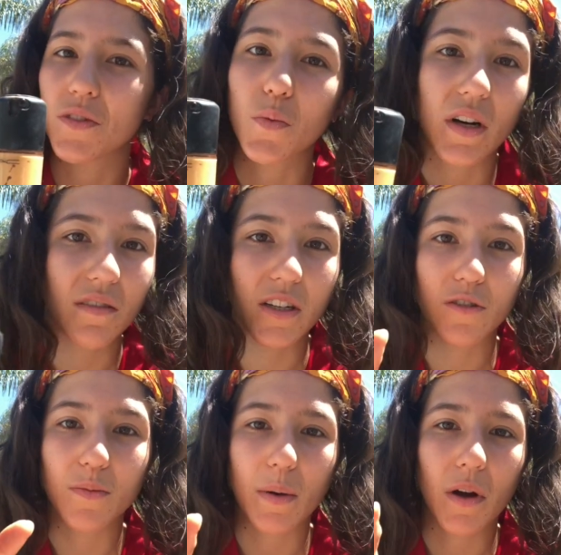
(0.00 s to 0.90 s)
what I've
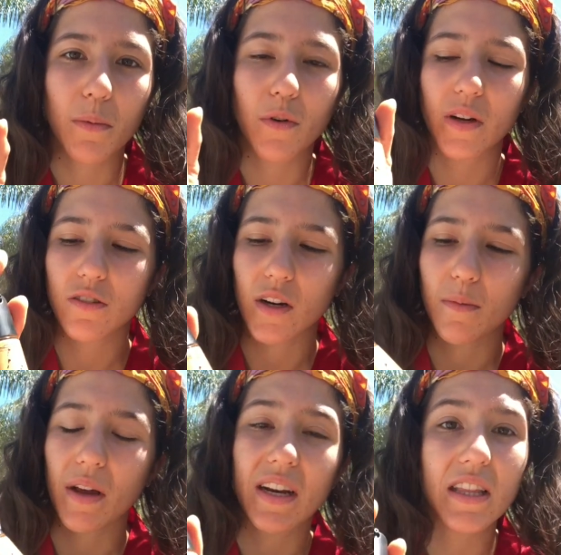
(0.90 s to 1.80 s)
used. My mom always
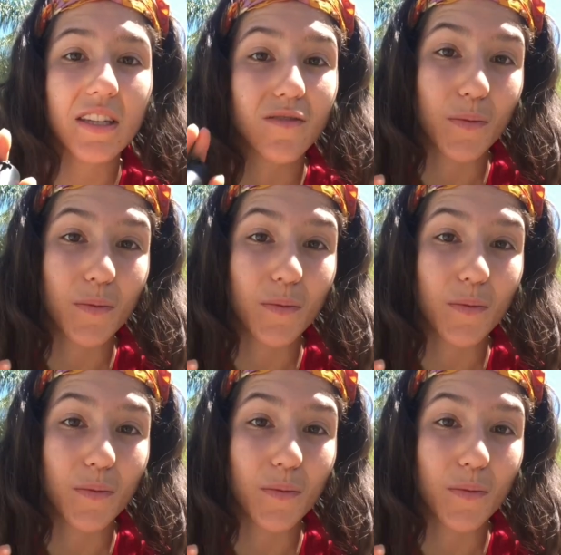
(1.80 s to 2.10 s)
recommended this for